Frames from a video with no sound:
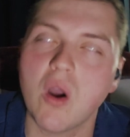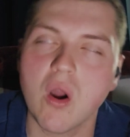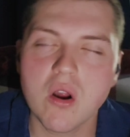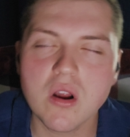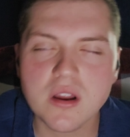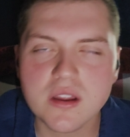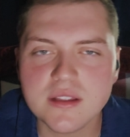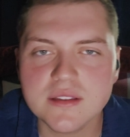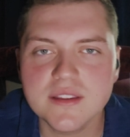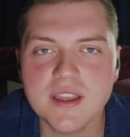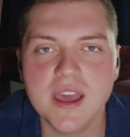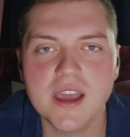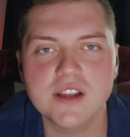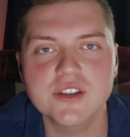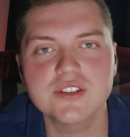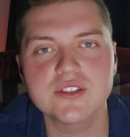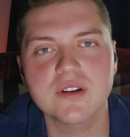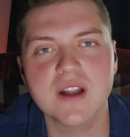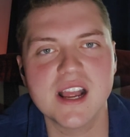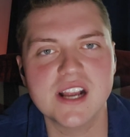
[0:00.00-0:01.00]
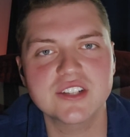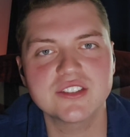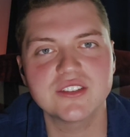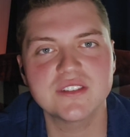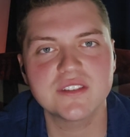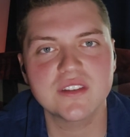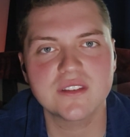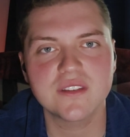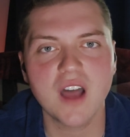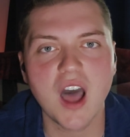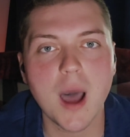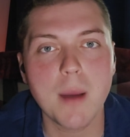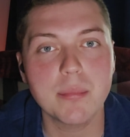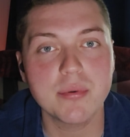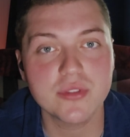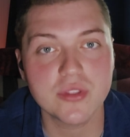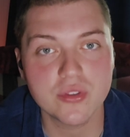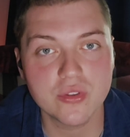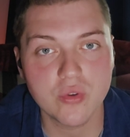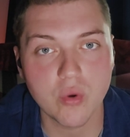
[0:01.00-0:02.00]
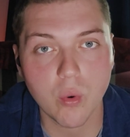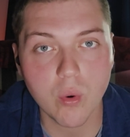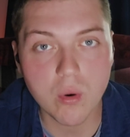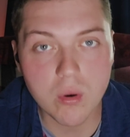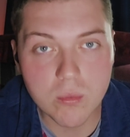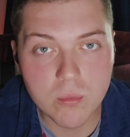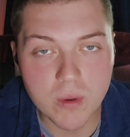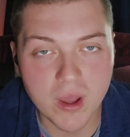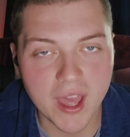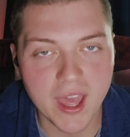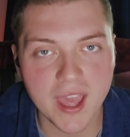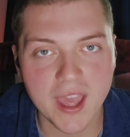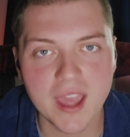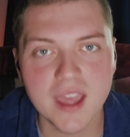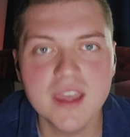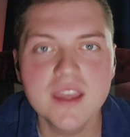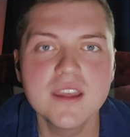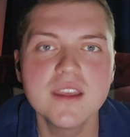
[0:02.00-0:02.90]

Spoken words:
architecture actually at the top of the doorway.